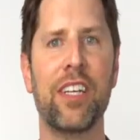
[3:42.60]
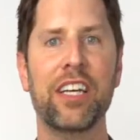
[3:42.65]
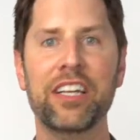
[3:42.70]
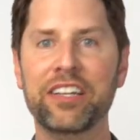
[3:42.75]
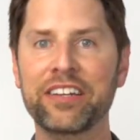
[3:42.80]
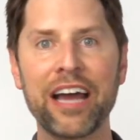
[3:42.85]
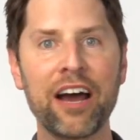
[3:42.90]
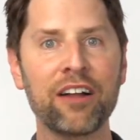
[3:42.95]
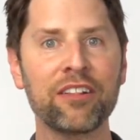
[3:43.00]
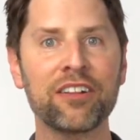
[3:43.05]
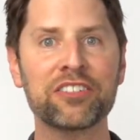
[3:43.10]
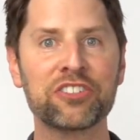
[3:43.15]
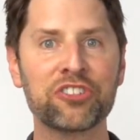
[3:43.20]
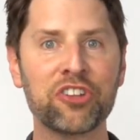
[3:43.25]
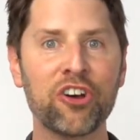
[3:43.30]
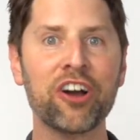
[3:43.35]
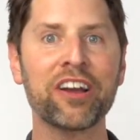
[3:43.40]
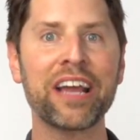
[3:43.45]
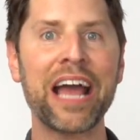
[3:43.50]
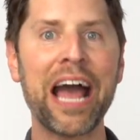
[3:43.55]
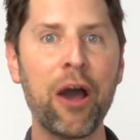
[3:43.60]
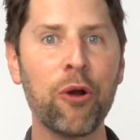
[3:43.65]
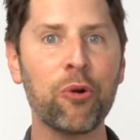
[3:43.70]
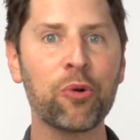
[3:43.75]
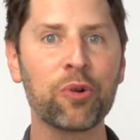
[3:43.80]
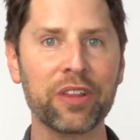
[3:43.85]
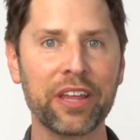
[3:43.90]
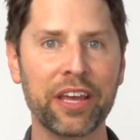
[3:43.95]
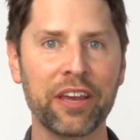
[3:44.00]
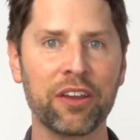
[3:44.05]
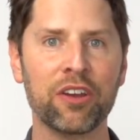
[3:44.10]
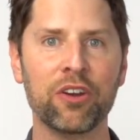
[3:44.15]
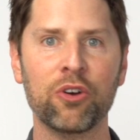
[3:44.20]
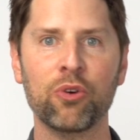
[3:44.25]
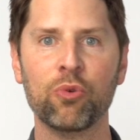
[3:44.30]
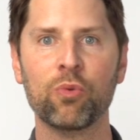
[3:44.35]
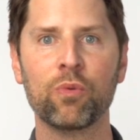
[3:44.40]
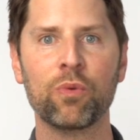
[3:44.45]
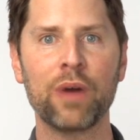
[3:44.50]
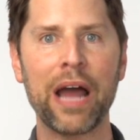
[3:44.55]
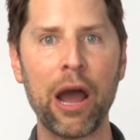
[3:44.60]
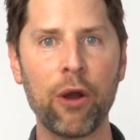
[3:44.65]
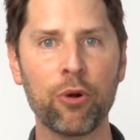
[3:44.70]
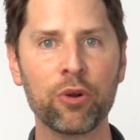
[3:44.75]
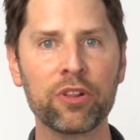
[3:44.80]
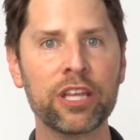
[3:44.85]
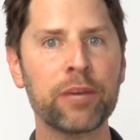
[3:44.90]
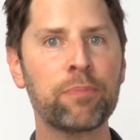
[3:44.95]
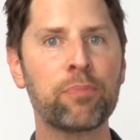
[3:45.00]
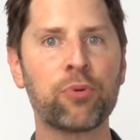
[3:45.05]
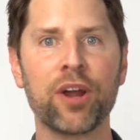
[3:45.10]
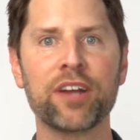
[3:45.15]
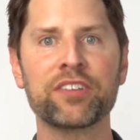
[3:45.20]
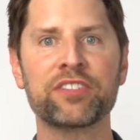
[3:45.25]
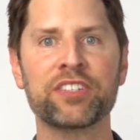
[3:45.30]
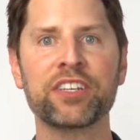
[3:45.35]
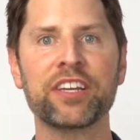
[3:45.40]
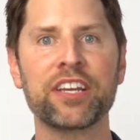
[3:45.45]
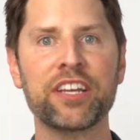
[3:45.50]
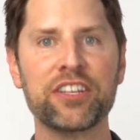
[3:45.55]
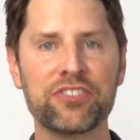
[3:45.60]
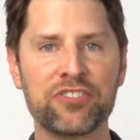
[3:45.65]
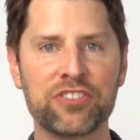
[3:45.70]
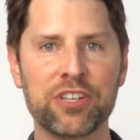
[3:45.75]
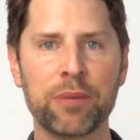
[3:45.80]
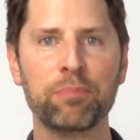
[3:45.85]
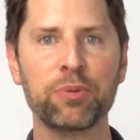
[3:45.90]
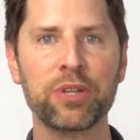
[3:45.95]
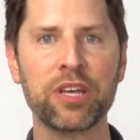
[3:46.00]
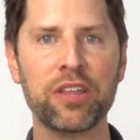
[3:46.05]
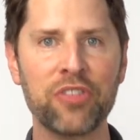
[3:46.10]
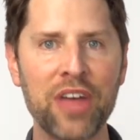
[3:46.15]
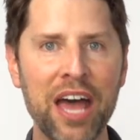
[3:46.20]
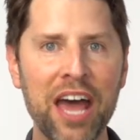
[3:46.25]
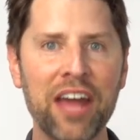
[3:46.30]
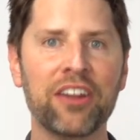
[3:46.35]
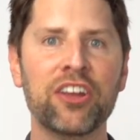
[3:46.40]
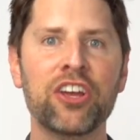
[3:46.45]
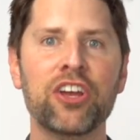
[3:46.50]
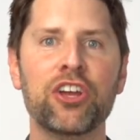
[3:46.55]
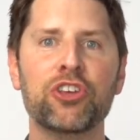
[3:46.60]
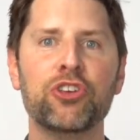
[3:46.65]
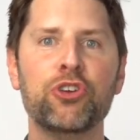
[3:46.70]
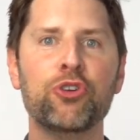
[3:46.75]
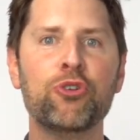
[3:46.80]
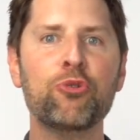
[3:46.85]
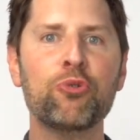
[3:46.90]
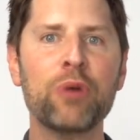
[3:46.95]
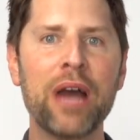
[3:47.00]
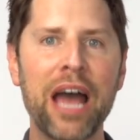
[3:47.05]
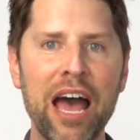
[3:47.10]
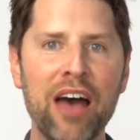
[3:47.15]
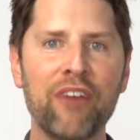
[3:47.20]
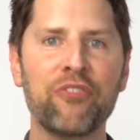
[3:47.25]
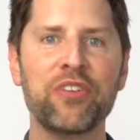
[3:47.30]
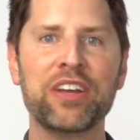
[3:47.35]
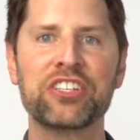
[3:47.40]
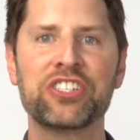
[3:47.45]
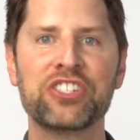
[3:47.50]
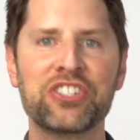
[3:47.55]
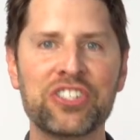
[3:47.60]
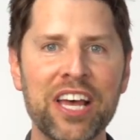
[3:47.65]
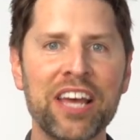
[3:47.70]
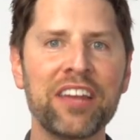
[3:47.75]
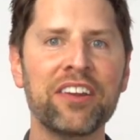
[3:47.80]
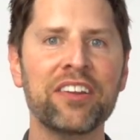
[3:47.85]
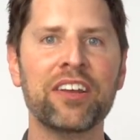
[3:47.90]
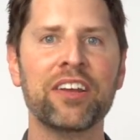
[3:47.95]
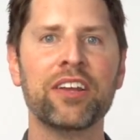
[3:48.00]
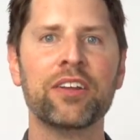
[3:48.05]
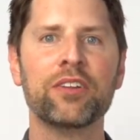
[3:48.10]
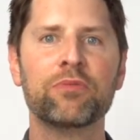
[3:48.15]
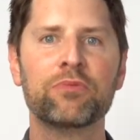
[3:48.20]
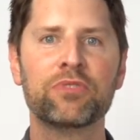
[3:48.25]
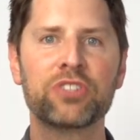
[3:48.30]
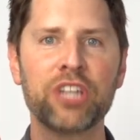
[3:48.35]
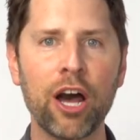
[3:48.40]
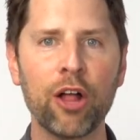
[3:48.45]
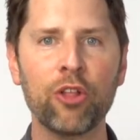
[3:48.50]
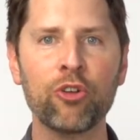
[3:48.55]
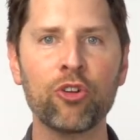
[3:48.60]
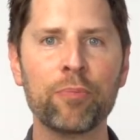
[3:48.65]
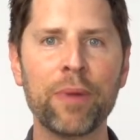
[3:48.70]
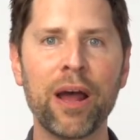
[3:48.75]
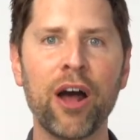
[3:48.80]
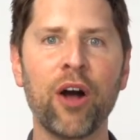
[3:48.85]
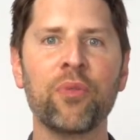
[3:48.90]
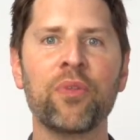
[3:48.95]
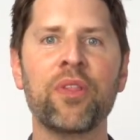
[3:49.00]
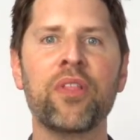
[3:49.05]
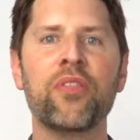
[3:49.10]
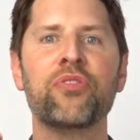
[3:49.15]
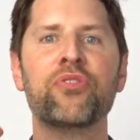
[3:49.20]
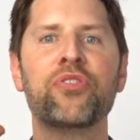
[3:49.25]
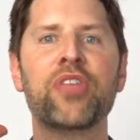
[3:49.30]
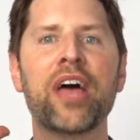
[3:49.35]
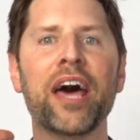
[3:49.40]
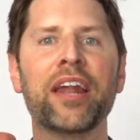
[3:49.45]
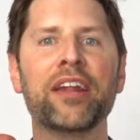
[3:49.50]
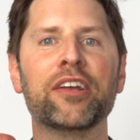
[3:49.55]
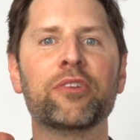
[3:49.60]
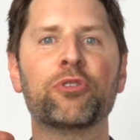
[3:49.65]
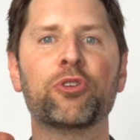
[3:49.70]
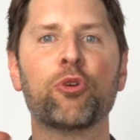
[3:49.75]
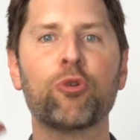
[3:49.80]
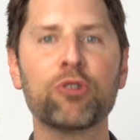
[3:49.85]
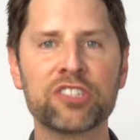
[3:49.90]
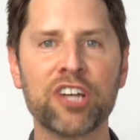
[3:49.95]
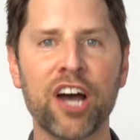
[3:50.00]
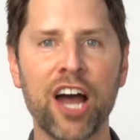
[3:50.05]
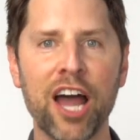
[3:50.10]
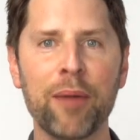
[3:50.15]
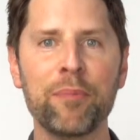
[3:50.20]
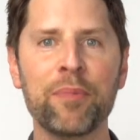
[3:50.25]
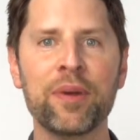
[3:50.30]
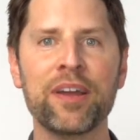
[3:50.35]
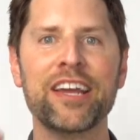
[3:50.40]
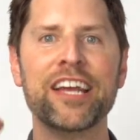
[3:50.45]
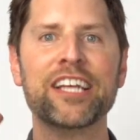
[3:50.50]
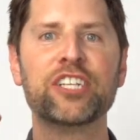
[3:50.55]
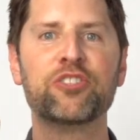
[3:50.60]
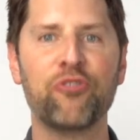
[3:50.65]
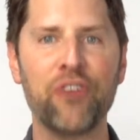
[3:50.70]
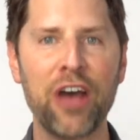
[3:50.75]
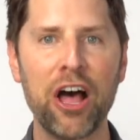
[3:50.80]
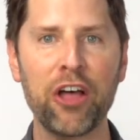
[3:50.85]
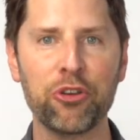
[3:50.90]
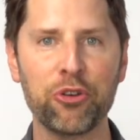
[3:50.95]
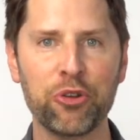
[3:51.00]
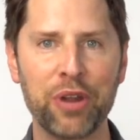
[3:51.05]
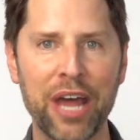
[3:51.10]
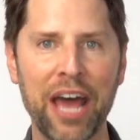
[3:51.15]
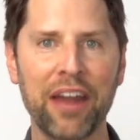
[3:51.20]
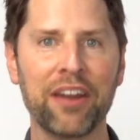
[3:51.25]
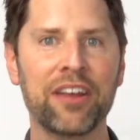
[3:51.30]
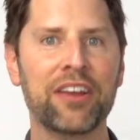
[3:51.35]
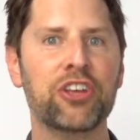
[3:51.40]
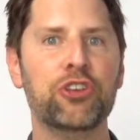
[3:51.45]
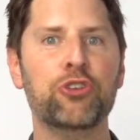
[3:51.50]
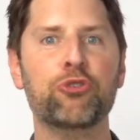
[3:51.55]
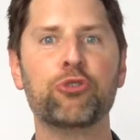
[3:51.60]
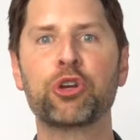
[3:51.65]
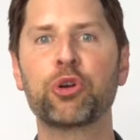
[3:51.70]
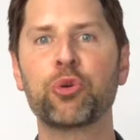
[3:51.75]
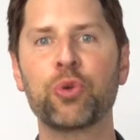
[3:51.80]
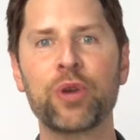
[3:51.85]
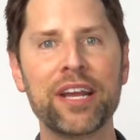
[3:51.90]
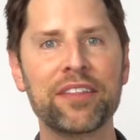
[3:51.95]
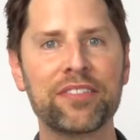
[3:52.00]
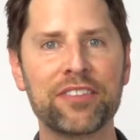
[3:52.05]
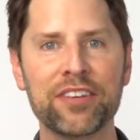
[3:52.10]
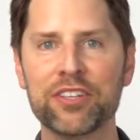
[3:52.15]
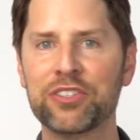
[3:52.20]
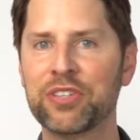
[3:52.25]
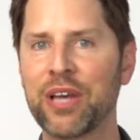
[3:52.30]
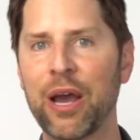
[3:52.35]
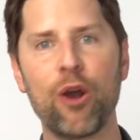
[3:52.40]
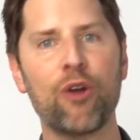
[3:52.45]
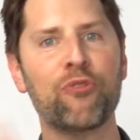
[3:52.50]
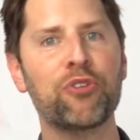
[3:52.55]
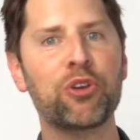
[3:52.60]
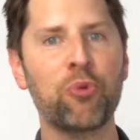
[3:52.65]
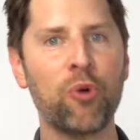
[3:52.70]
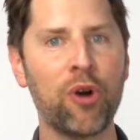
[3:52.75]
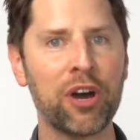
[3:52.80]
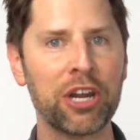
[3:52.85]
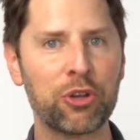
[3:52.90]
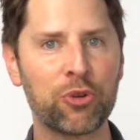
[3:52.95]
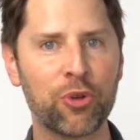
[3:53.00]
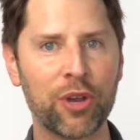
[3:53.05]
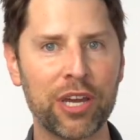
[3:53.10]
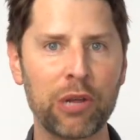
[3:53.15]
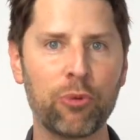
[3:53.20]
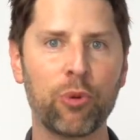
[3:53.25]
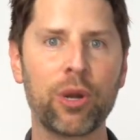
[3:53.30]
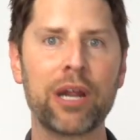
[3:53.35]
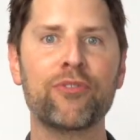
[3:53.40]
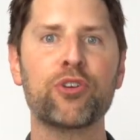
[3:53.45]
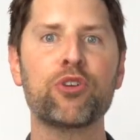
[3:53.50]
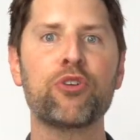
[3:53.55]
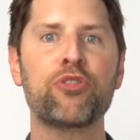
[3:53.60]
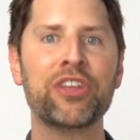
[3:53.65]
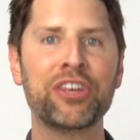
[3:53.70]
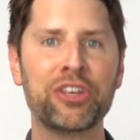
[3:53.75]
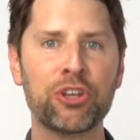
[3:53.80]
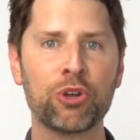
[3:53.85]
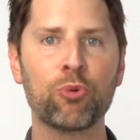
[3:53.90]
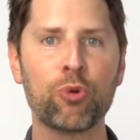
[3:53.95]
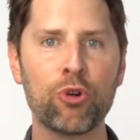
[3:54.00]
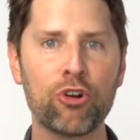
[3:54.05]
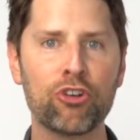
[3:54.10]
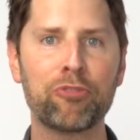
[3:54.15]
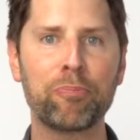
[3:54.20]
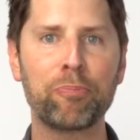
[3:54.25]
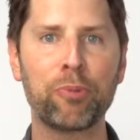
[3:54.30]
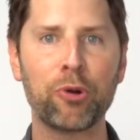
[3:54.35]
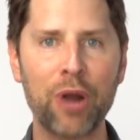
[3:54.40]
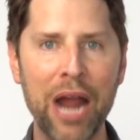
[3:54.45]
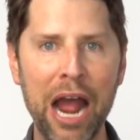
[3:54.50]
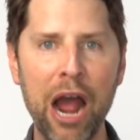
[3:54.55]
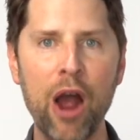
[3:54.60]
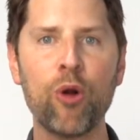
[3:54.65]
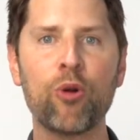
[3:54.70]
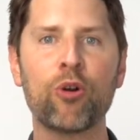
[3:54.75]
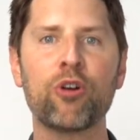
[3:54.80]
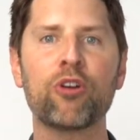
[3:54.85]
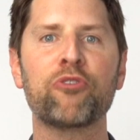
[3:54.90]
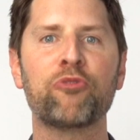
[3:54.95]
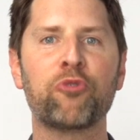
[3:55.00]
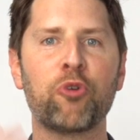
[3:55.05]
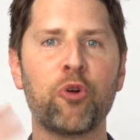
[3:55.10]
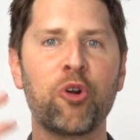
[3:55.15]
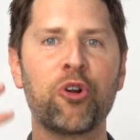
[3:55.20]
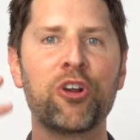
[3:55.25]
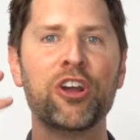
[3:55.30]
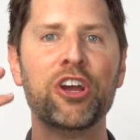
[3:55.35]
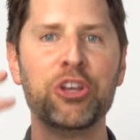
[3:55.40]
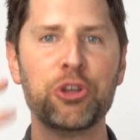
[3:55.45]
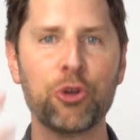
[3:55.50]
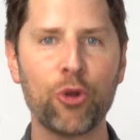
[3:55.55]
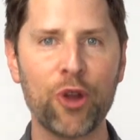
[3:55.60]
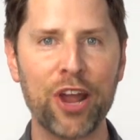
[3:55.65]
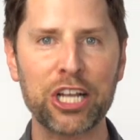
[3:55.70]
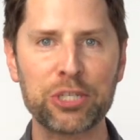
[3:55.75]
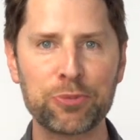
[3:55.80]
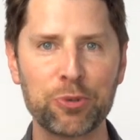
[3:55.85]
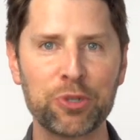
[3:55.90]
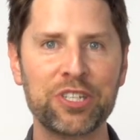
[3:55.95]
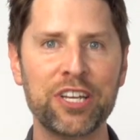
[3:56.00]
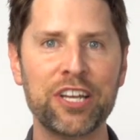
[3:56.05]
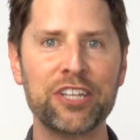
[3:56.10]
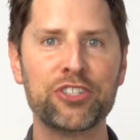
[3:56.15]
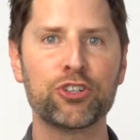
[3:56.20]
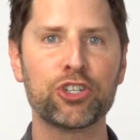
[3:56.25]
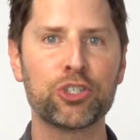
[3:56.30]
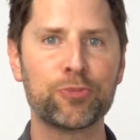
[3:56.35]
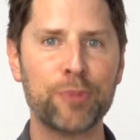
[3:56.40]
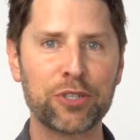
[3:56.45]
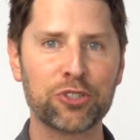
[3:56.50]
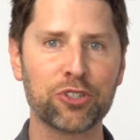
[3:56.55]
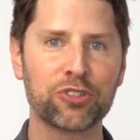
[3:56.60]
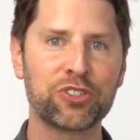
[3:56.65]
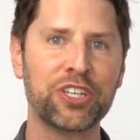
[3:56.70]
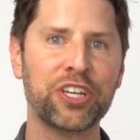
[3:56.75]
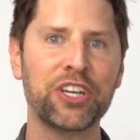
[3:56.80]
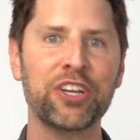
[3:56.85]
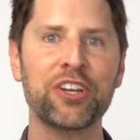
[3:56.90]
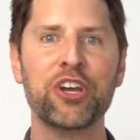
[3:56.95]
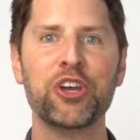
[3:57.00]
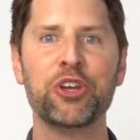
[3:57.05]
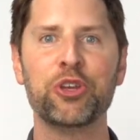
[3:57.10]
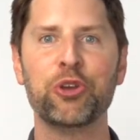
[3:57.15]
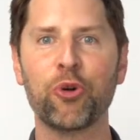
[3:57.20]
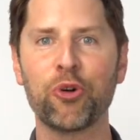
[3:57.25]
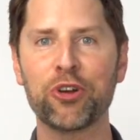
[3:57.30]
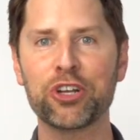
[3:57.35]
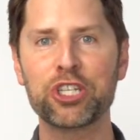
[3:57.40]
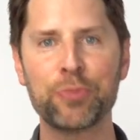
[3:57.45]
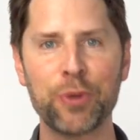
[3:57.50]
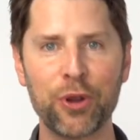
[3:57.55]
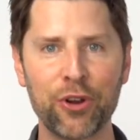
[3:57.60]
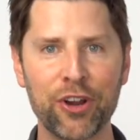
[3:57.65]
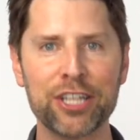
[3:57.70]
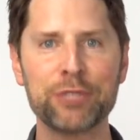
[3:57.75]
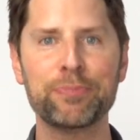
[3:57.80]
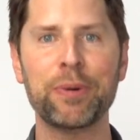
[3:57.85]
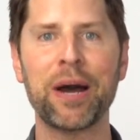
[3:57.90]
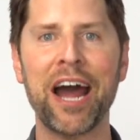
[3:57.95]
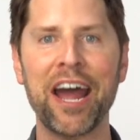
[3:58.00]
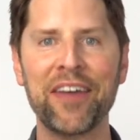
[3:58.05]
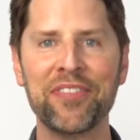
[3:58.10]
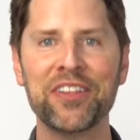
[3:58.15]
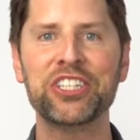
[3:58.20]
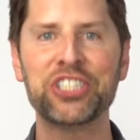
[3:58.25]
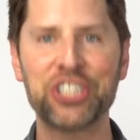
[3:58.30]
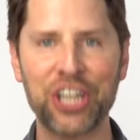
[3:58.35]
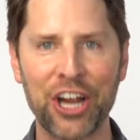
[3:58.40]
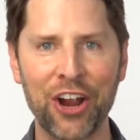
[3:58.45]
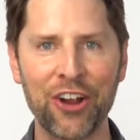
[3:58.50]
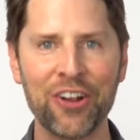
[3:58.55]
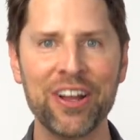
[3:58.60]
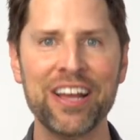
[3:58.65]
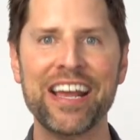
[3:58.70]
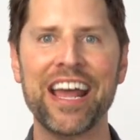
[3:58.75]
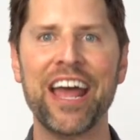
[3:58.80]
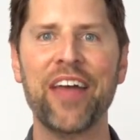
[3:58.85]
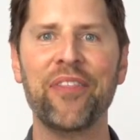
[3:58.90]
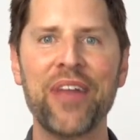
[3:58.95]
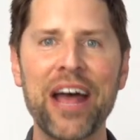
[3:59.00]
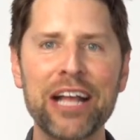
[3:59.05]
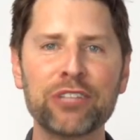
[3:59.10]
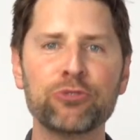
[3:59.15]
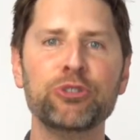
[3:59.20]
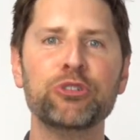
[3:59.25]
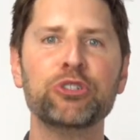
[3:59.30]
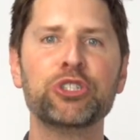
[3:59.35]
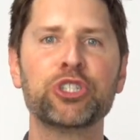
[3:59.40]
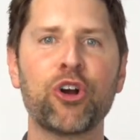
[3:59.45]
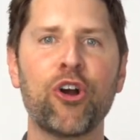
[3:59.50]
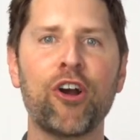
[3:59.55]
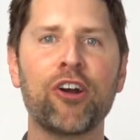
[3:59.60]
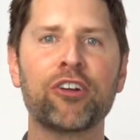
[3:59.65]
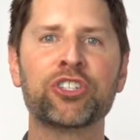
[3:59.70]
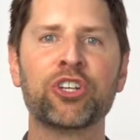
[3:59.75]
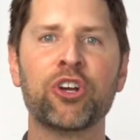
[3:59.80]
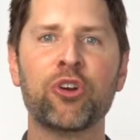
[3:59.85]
Now let's talk hourly. Hourly pricing is simply that. You have a set dollar amount that your time is valued at. You create this however you want to create it, whatever you think you're worth per hour for your expertise, your specialty, your experience behind the chair, and that's what you charge